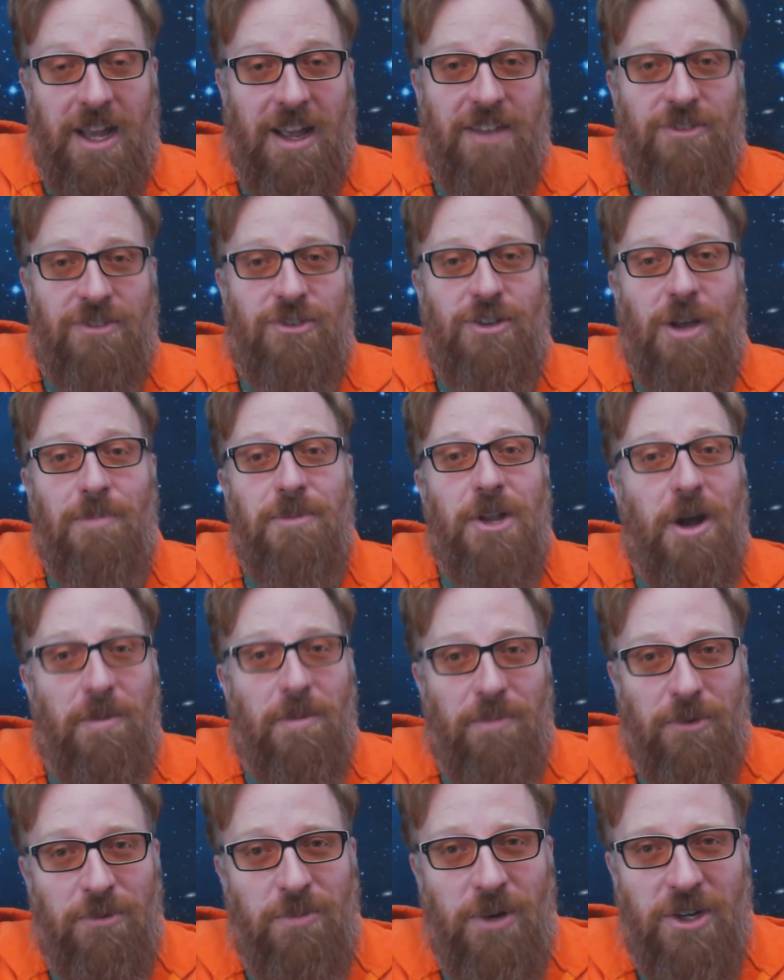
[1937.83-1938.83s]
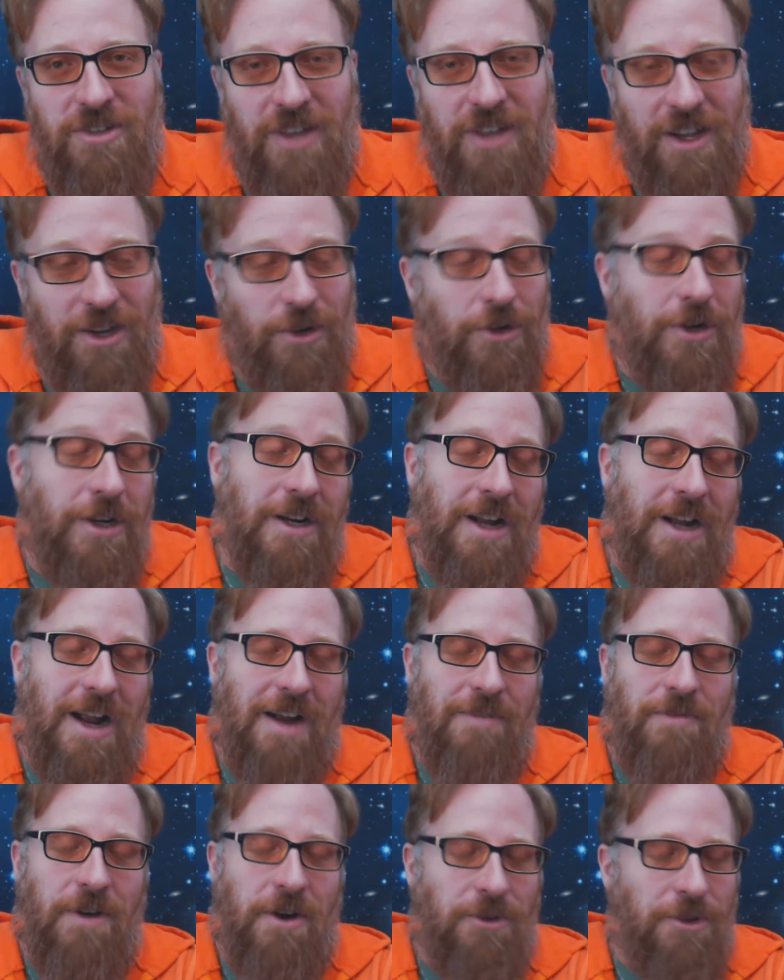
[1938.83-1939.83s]
I summed it up as much as I could in a
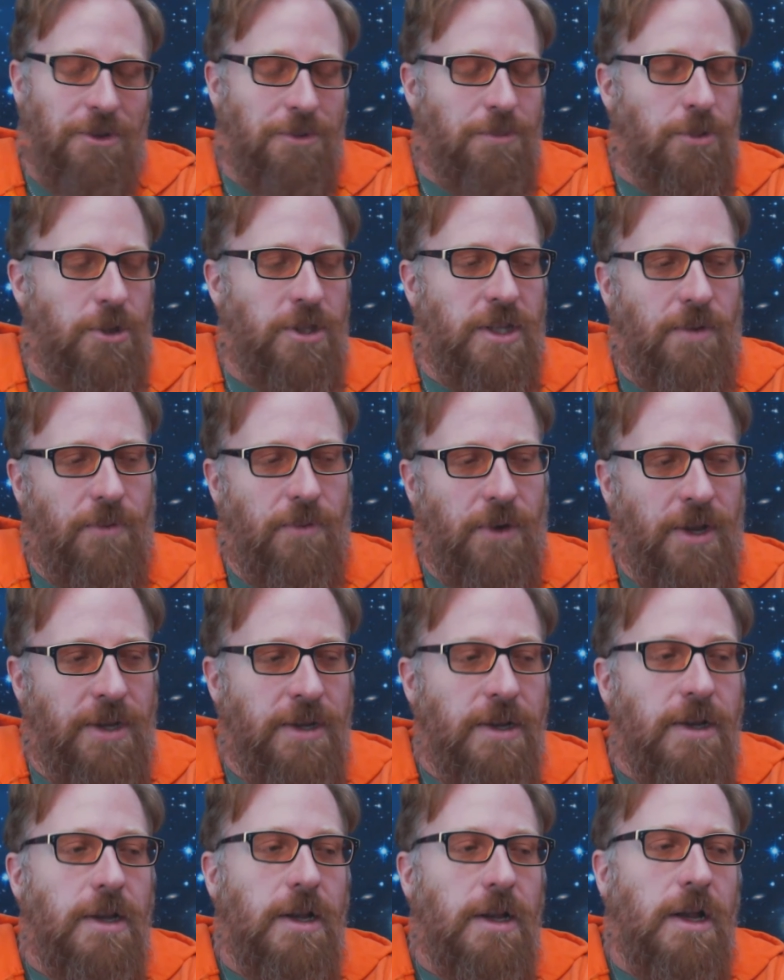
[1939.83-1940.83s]
half hour. Let's put it that way.